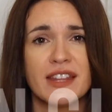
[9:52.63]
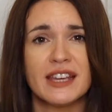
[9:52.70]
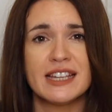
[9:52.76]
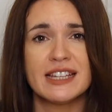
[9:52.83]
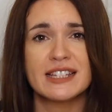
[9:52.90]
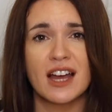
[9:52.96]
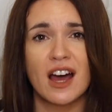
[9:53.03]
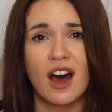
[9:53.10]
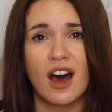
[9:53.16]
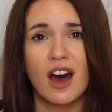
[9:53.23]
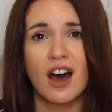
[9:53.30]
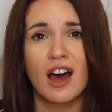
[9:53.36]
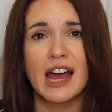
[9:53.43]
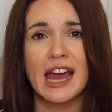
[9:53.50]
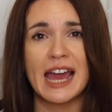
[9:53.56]
These
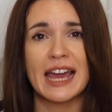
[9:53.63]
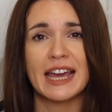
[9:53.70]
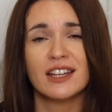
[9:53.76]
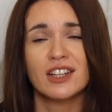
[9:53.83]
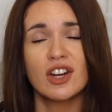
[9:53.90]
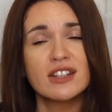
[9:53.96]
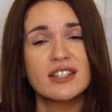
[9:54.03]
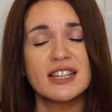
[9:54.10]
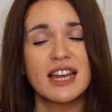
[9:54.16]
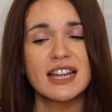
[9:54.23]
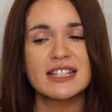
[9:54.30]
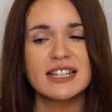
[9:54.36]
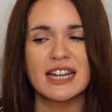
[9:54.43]
are a godsend.